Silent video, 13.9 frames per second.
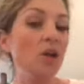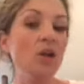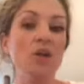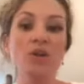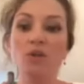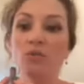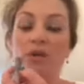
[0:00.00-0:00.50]

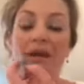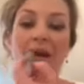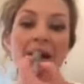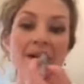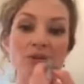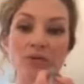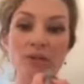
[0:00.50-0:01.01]
you
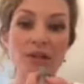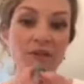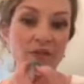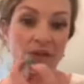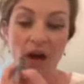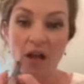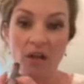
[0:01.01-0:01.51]
naturally
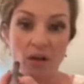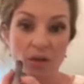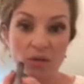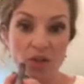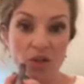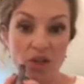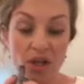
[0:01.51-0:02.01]
follow
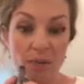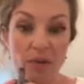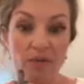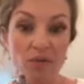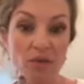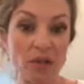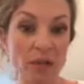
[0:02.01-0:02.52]
the shape of
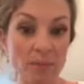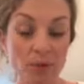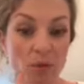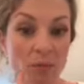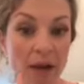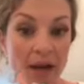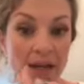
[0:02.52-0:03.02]
your lip. You might